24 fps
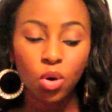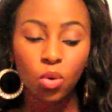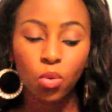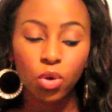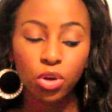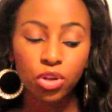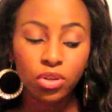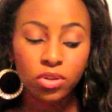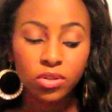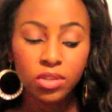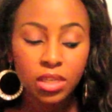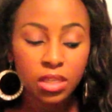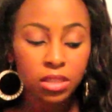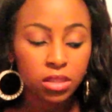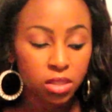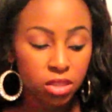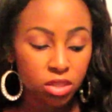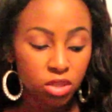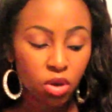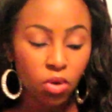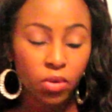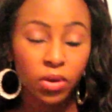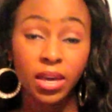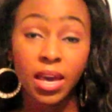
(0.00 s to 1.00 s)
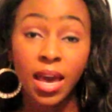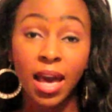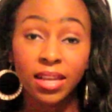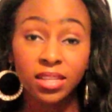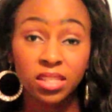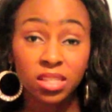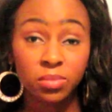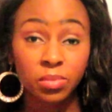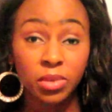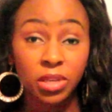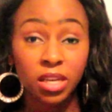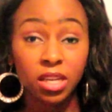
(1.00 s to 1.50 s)
what you need to know, it
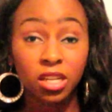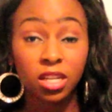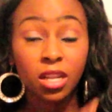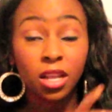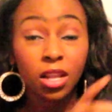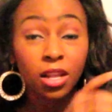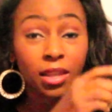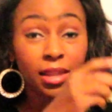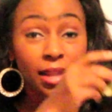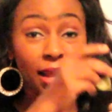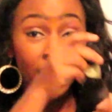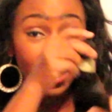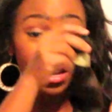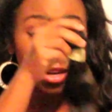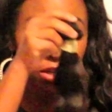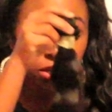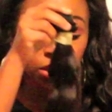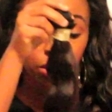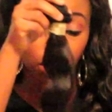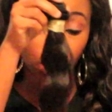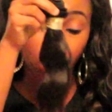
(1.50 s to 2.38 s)
has to be a lighter